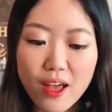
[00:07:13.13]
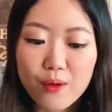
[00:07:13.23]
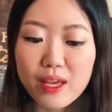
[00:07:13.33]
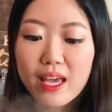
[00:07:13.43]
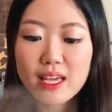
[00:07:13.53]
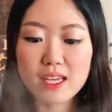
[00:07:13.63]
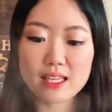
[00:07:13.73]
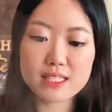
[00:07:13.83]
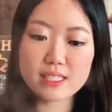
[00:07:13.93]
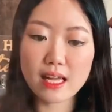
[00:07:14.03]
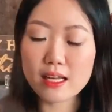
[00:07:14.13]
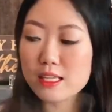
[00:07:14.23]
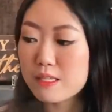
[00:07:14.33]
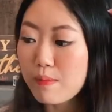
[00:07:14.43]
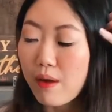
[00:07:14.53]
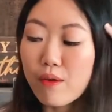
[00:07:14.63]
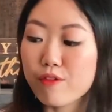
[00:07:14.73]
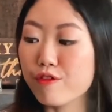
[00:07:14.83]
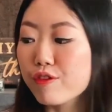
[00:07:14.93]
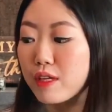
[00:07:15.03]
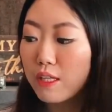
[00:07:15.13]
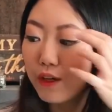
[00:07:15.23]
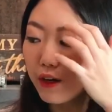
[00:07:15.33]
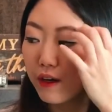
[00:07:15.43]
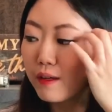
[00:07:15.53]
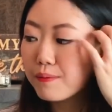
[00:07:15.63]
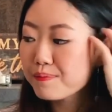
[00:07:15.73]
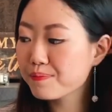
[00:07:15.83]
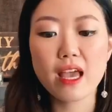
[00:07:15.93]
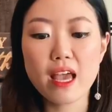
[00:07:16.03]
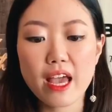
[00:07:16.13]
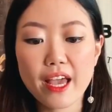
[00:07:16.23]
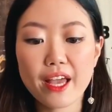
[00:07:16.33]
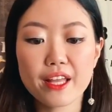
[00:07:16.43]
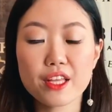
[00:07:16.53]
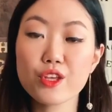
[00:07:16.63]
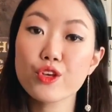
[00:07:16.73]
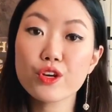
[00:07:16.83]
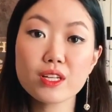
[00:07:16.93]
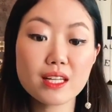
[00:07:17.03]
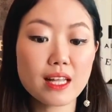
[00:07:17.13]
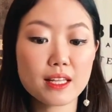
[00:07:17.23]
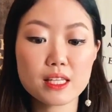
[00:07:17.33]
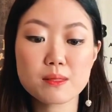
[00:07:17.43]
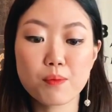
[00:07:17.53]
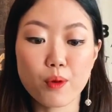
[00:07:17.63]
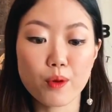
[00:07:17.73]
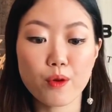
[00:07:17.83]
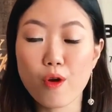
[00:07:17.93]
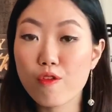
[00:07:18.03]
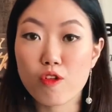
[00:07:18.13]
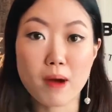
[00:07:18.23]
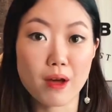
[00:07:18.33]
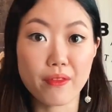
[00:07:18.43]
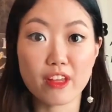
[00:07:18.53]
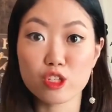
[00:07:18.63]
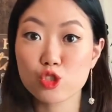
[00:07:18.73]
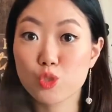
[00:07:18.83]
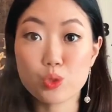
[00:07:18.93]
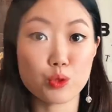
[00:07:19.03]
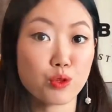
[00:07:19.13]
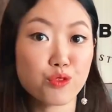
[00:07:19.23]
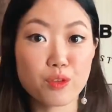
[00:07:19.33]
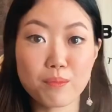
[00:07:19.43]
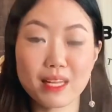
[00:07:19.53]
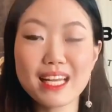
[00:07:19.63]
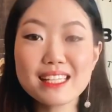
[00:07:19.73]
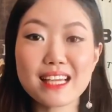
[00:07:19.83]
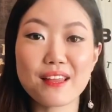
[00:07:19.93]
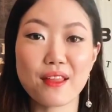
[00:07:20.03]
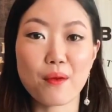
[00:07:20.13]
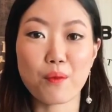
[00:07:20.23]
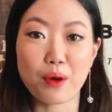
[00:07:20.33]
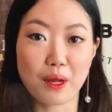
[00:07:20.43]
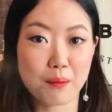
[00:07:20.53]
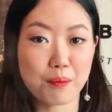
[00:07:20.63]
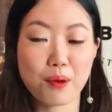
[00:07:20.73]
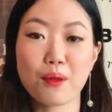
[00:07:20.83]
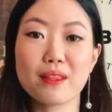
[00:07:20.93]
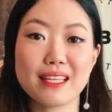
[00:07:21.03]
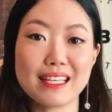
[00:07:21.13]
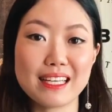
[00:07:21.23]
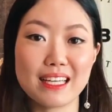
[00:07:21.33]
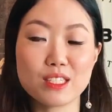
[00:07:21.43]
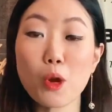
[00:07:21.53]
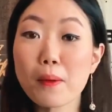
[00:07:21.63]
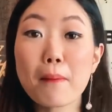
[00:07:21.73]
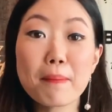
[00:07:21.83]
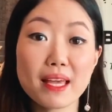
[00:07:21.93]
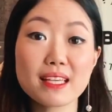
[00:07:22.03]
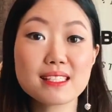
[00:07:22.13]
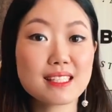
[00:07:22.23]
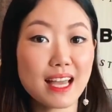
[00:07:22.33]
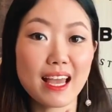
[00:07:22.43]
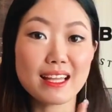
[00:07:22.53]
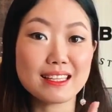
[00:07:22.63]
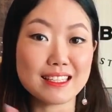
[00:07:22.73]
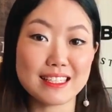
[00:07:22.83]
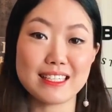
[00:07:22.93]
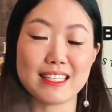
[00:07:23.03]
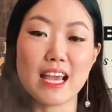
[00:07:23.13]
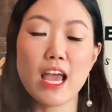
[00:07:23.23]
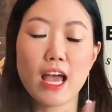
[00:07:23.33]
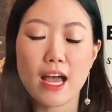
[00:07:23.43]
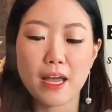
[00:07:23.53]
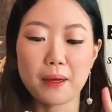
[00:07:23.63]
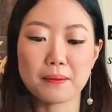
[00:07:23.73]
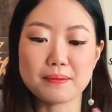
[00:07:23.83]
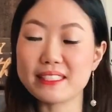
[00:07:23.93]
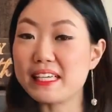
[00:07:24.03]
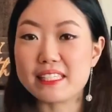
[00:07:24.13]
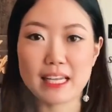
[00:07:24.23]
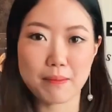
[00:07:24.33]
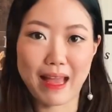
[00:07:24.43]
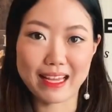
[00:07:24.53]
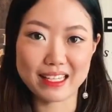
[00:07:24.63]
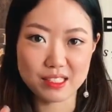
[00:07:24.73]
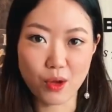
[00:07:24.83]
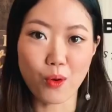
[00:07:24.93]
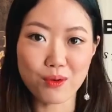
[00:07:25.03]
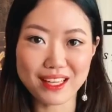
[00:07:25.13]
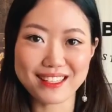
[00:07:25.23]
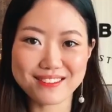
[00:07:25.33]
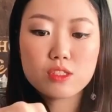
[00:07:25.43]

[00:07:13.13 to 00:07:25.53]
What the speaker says: Okay, it's starting to smell really good. And you're gonna let this boil for about another 2 to 3 minutes, and then we're gonna put the tom yum paste and the seasoning packets all in.